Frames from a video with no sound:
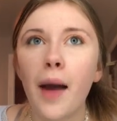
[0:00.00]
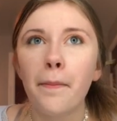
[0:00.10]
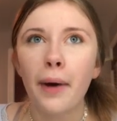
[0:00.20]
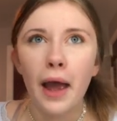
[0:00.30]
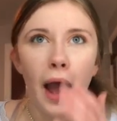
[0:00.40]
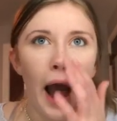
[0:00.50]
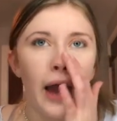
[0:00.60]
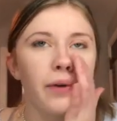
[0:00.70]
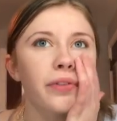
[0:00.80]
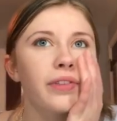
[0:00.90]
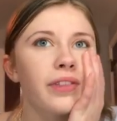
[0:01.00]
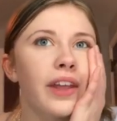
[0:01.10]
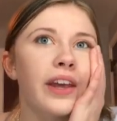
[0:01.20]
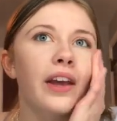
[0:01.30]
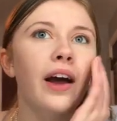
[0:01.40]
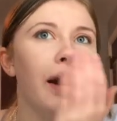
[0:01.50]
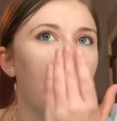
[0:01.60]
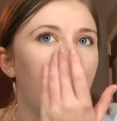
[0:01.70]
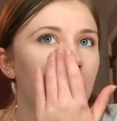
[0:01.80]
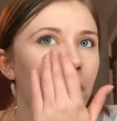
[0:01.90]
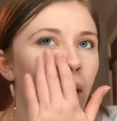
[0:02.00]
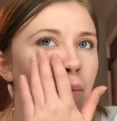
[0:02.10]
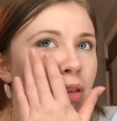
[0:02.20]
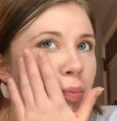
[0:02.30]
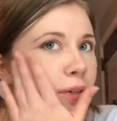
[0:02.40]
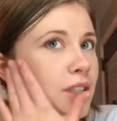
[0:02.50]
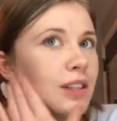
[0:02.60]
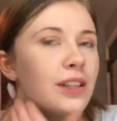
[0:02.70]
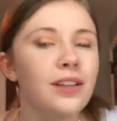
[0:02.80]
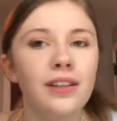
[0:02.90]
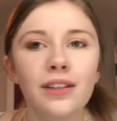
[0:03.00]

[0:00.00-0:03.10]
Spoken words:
But I don't like, I don't know, I'm not the person,